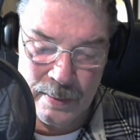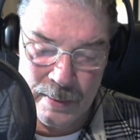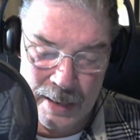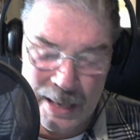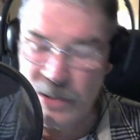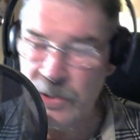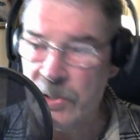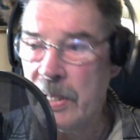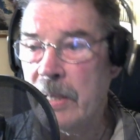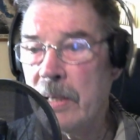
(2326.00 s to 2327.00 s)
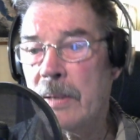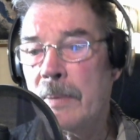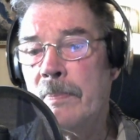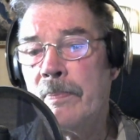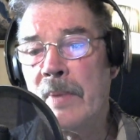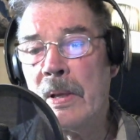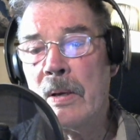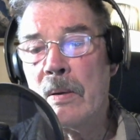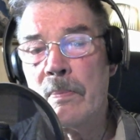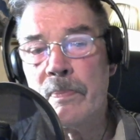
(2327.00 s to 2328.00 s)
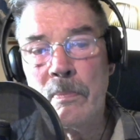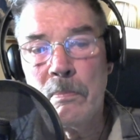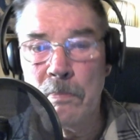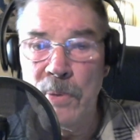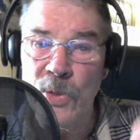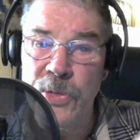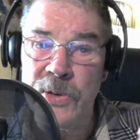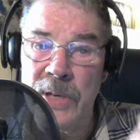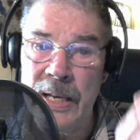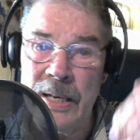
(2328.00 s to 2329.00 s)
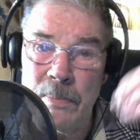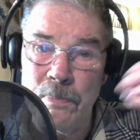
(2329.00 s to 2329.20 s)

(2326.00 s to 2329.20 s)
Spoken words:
As the birth date